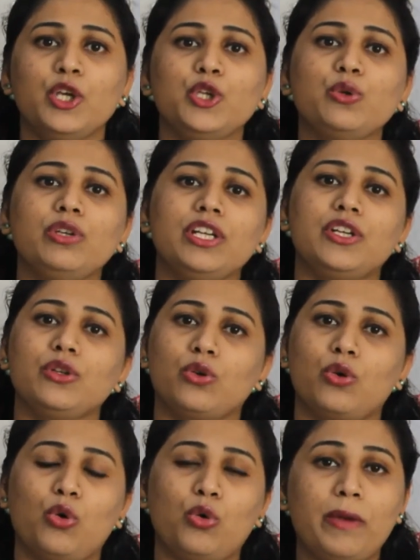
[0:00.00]
you need to
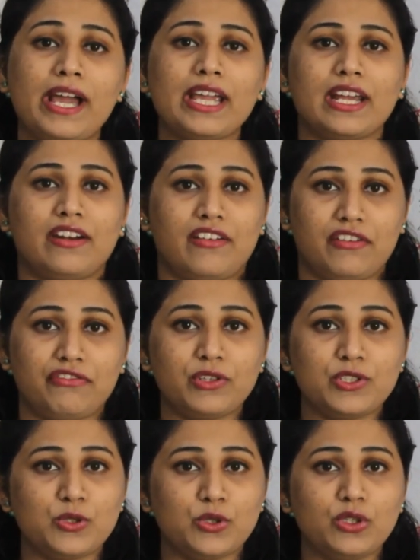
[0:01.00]
go back and
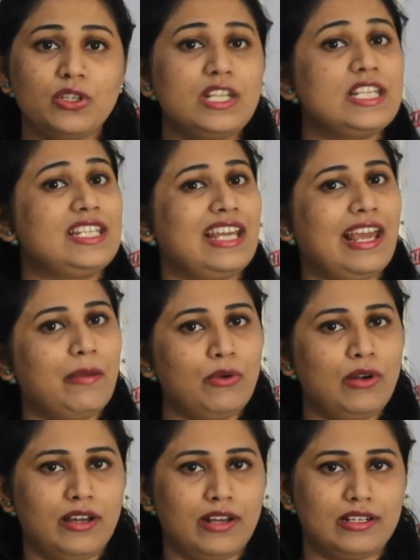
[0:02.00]
refer to your
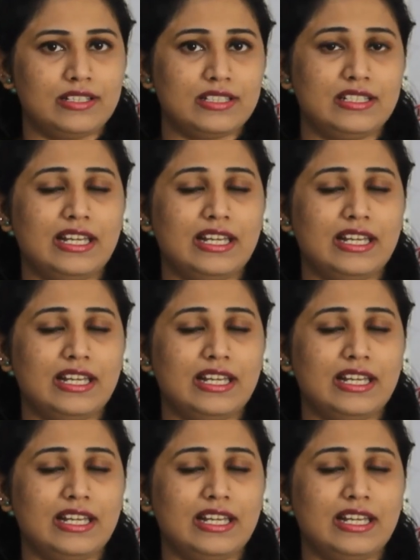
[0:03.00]
tabular list,